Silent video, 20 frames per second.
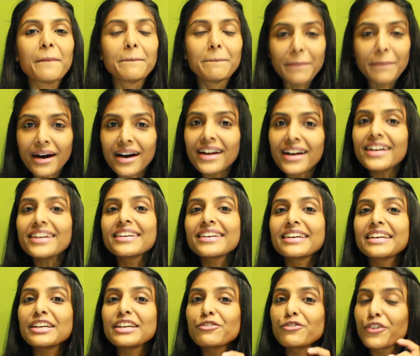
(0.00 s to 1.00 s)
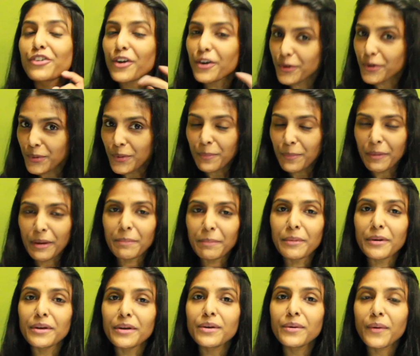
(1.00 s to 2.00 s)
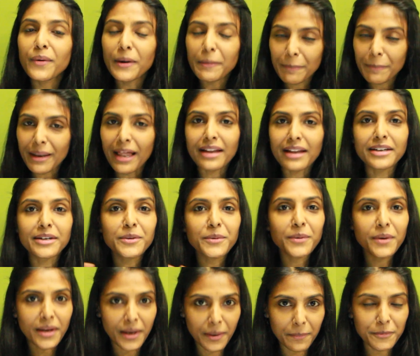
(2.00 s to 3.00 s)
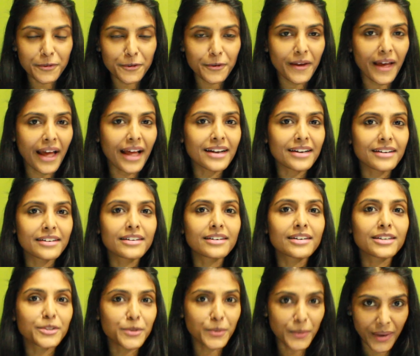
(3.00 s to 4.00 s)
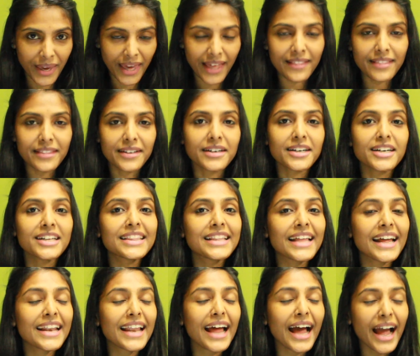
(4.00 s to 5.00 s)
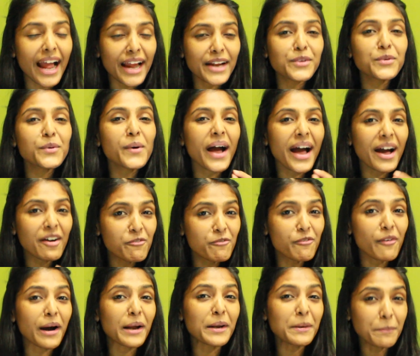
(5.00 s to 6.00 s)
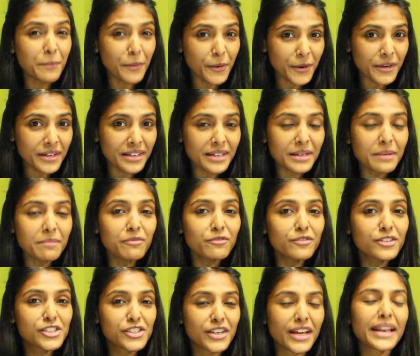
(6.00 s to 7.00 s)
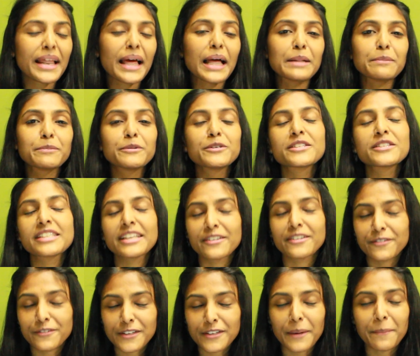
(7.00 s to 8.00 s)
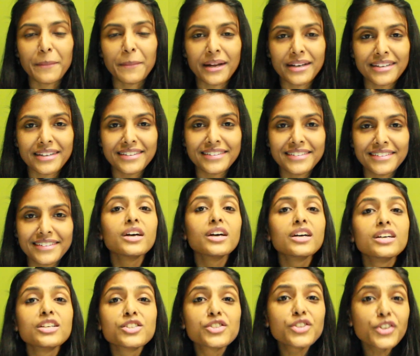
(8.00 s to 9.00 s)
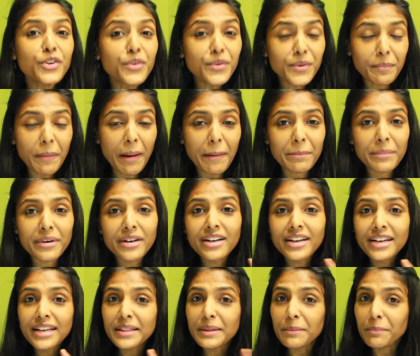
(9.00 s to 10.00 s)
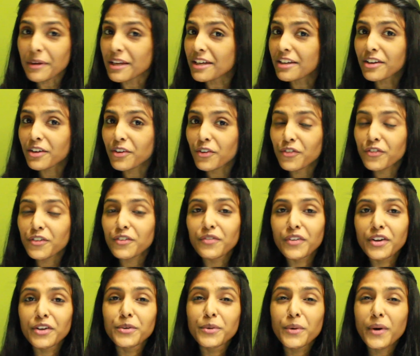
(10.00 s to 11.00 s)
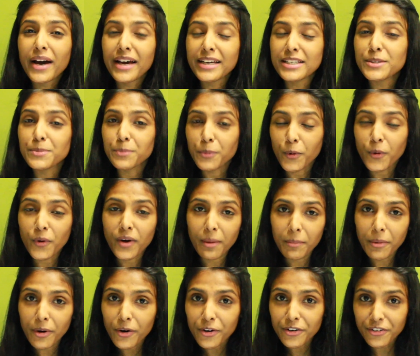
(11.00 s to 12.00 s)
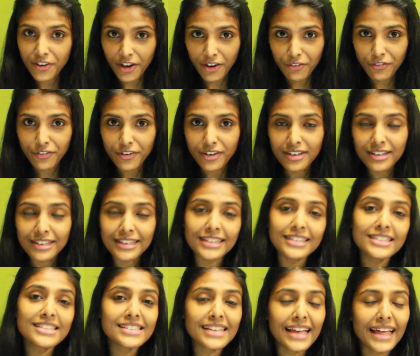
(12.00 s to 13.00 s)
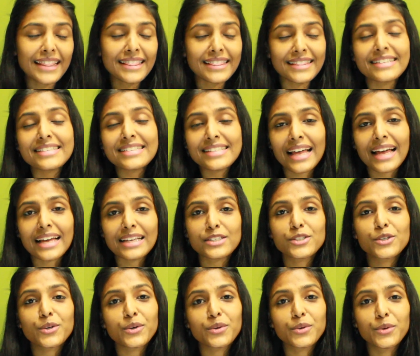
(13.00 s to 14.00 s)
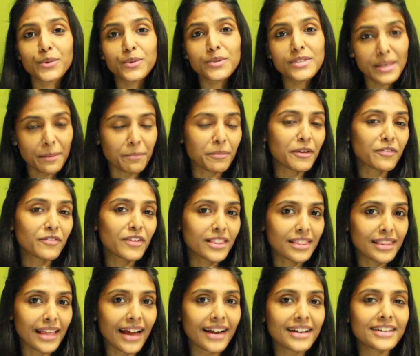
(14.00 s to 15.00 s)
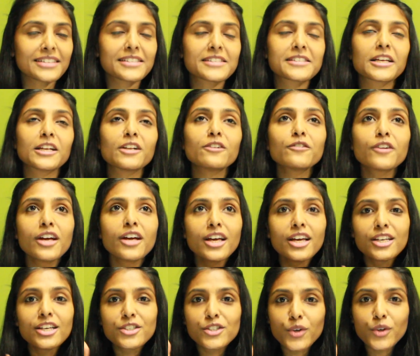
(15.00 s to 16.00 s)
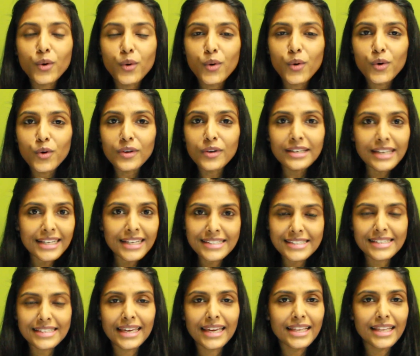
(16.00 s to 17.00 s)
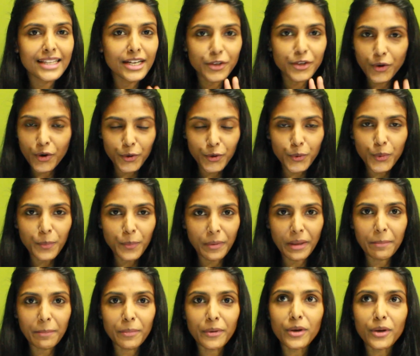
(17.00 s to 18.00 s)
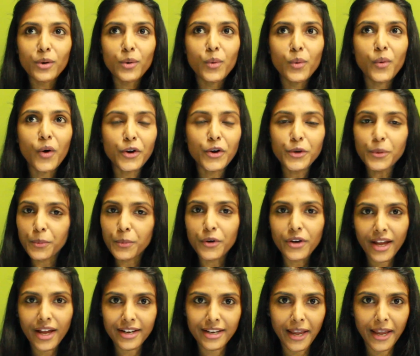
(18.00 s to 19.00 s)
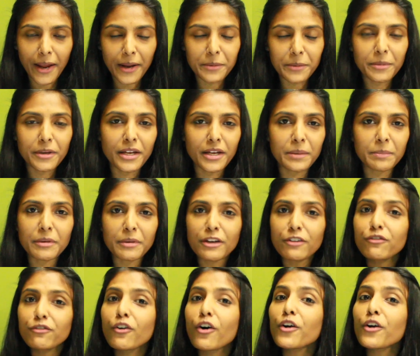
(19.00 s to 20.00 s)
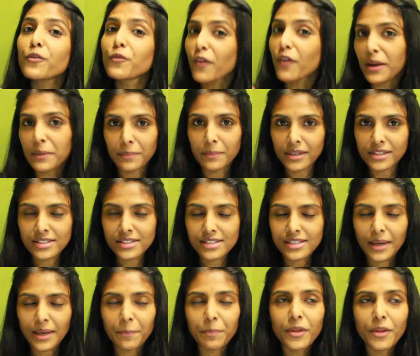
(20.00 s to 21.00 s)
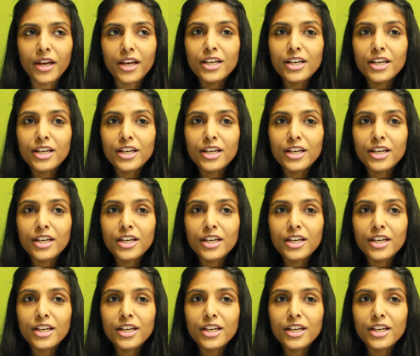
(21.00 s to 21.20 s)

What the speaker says: But if you're 2 people who are planning to come to Canada together, then I do have one more tip which can help you save some money. So you remember in the beginning of the video I spoke about referral links, and this has to do something with that itself. So let's say that you're 2 people who want to book an Airbnb for 1 month's time.